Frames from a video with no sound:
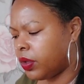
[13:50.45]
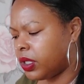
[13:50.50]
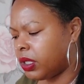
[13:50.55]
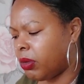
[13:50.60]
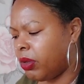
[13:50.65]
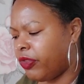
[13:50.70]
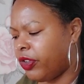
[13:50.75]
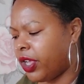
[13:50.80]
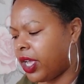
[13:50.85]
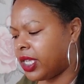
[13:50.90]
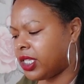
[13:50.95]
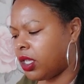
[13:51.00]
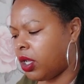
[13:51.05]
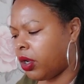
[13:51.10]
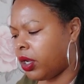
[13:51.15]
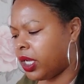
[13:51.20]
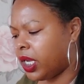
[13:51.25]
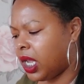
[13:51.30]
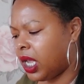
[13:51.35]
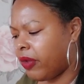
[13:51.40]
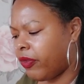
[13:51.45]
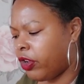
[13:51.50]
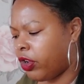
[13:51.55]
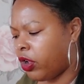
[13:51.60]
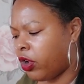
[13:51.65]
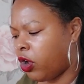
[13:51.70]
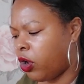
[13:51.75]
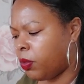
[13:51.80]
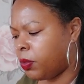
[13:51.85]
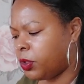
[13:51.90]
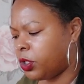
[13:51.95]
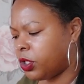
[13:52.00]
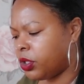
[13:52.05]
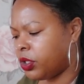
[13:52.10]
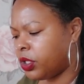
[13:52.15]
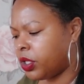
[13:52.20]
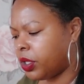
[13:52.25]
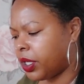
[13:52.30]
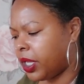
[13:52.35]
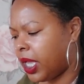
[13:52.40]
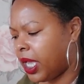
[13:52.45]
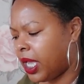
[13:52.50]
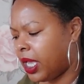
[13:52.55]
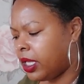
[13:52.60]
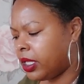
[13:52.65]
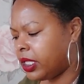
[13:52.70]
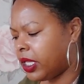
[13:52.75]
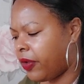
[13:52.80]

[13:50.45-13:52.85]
some of you guys are going to have a lot of options, okay?